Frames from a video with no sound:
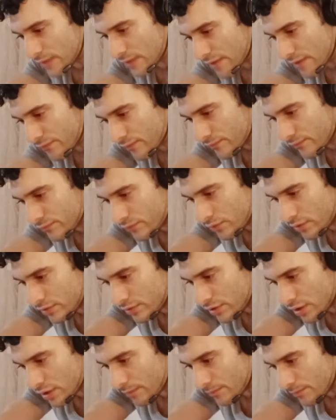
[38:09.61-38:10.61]
Half of you are
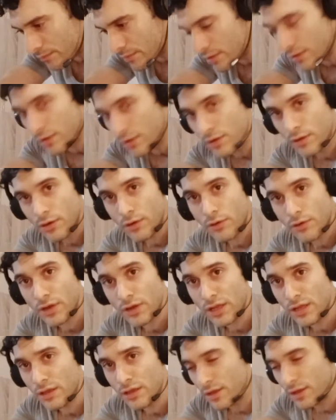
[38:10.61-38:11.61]
dumb,
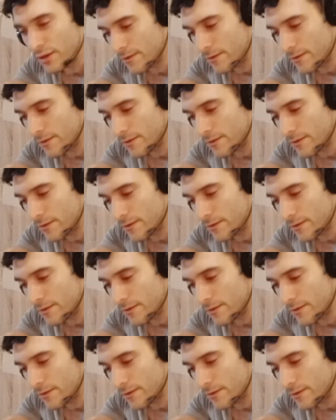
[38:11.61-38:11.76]
right?